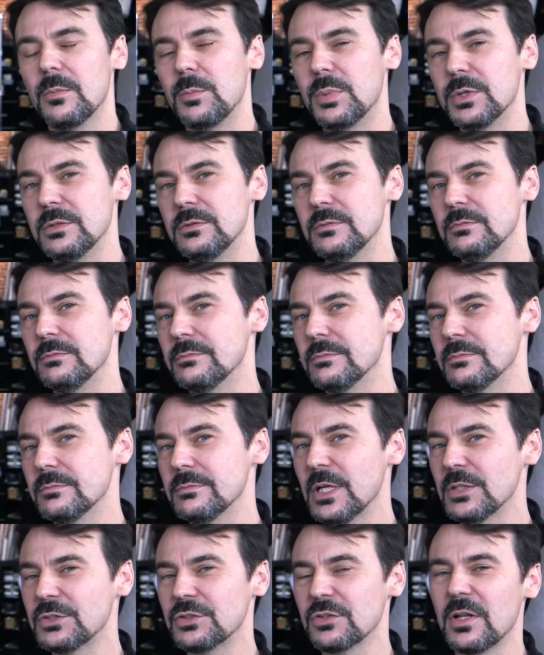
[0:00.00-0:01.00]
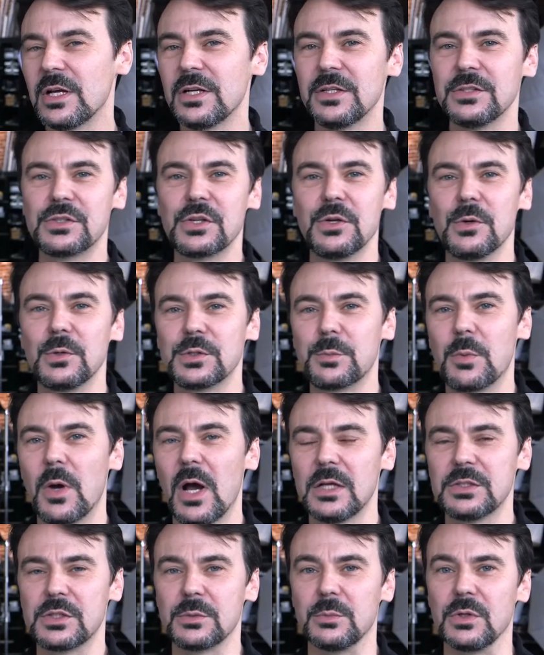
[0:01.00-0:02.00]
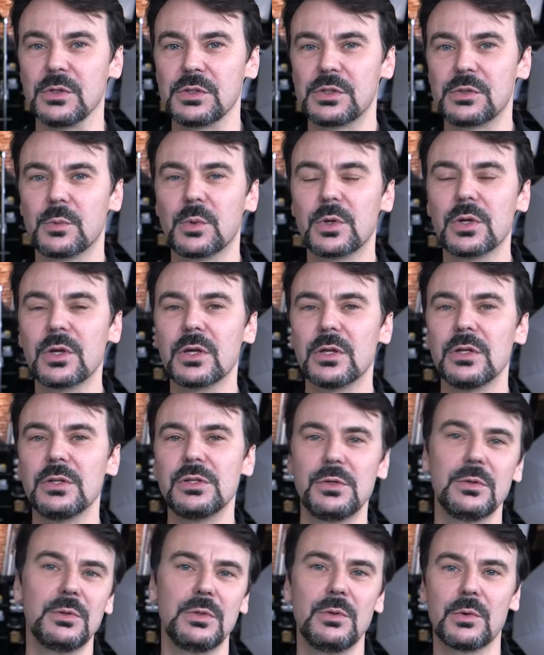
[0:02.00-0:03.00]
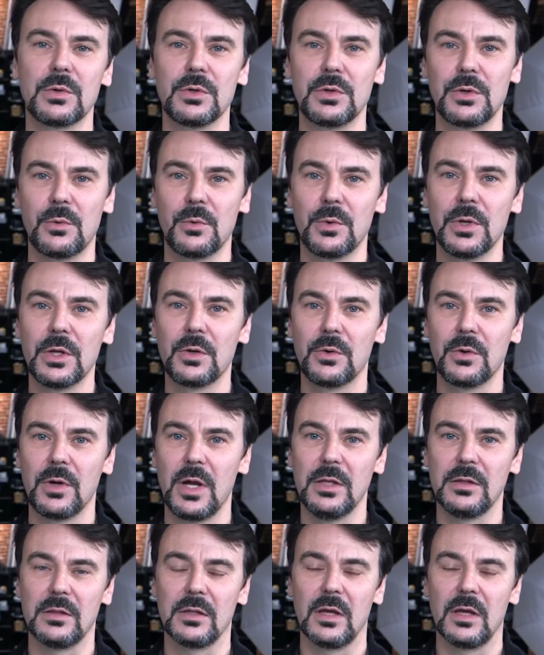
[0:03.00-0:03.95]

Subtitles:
But natural light isn't always possible. So what are you going to do in order to recreate